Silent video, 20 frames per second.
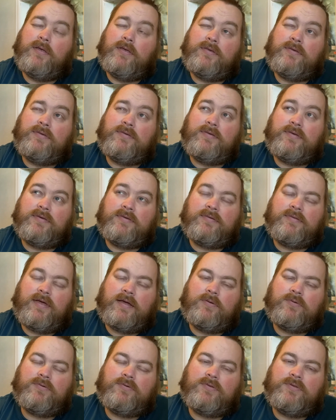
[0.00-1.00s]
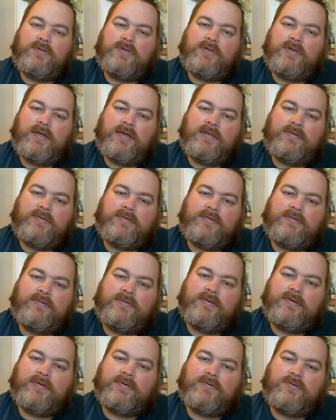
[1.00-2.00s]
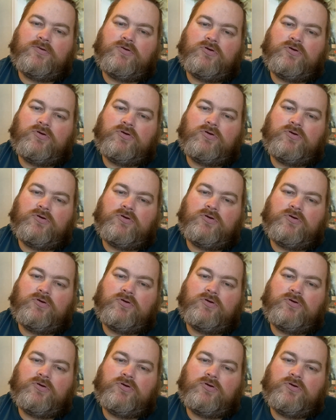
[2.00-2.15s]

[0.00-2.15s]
6,086